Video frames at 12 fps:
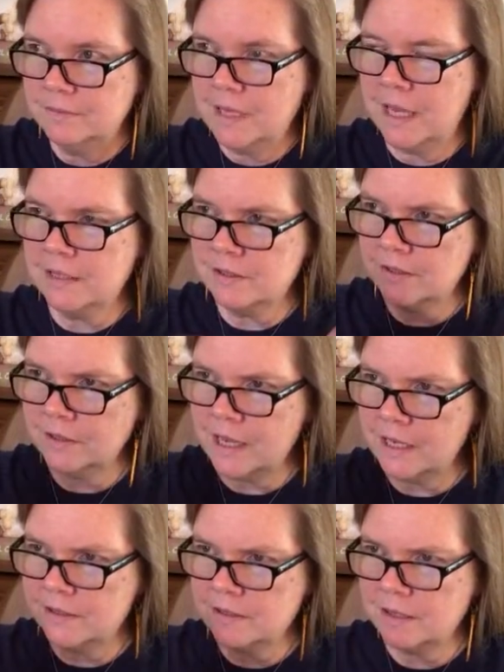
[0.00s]
it's
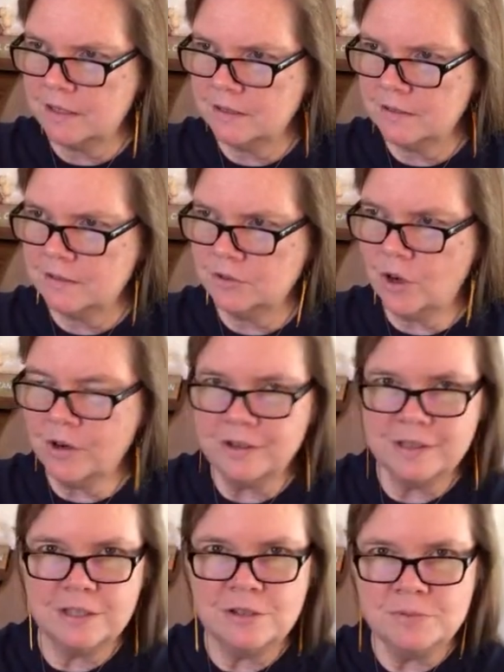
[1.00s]

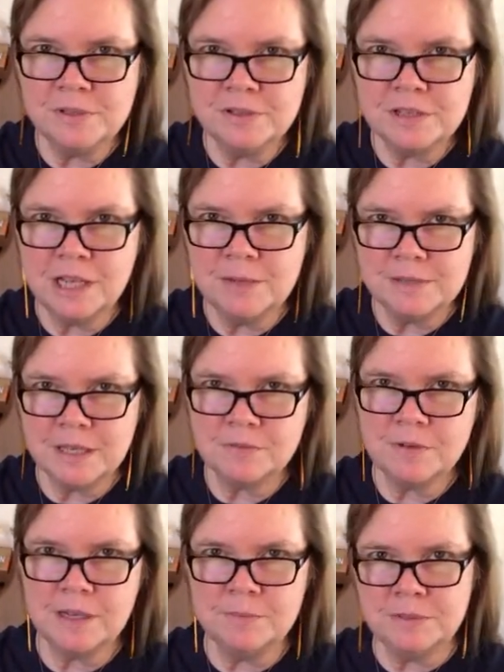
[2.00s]
dark in the winter time. Is that
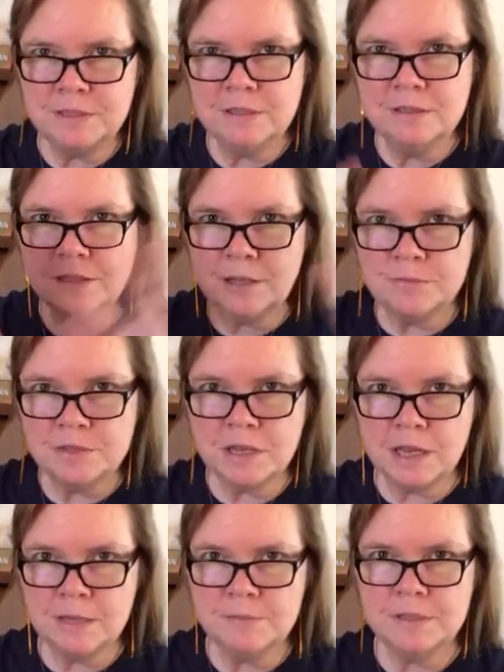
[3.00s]
right? But then the summer
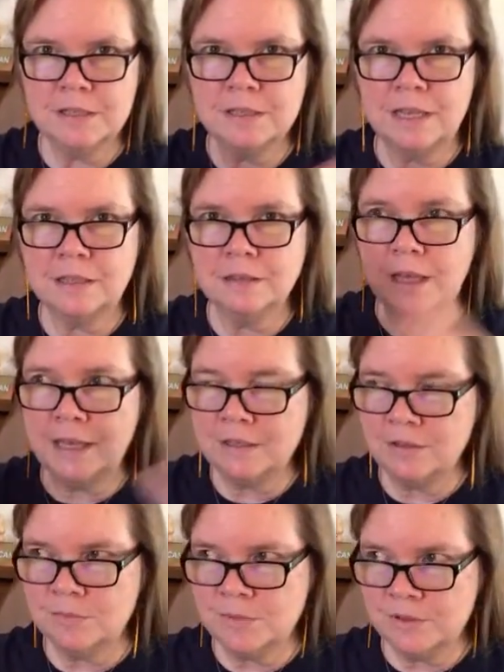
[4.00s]
times, it's like light
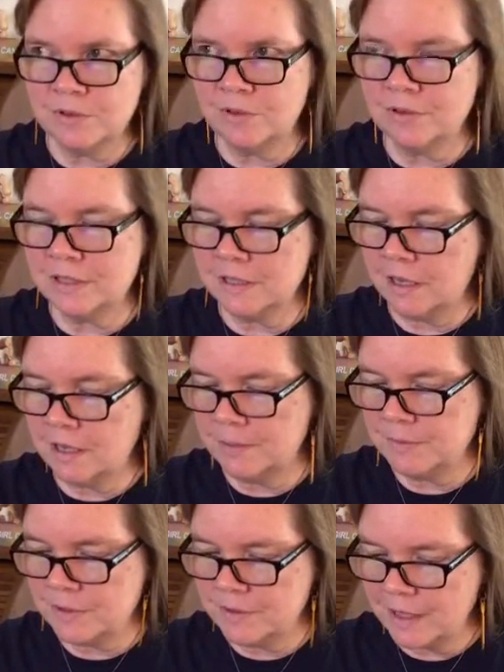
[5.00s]
almost all the time.
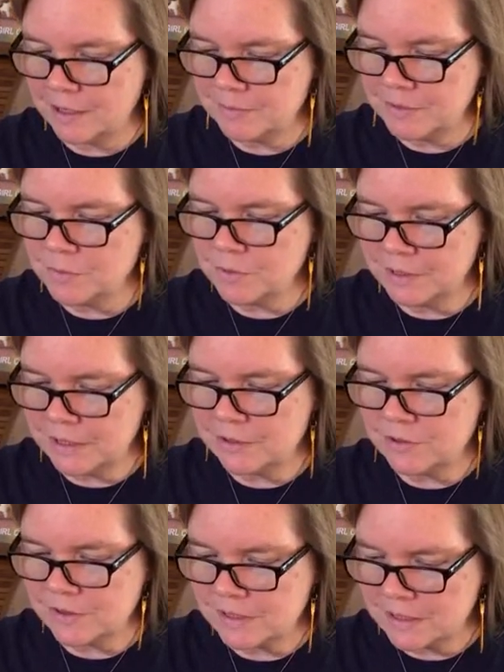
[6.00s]
So that'll be really
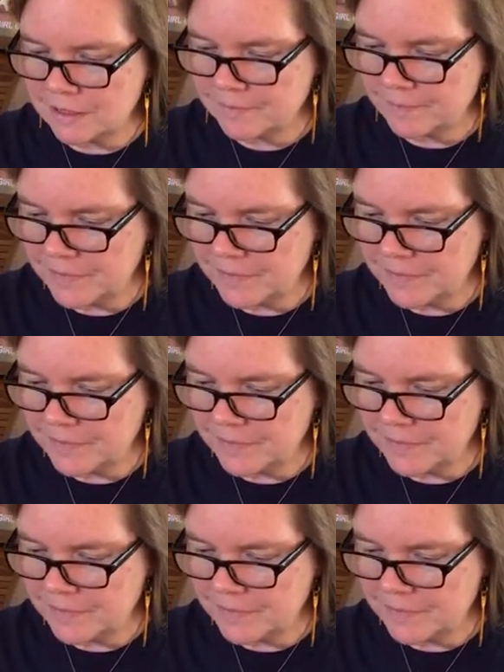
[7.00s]
interesting.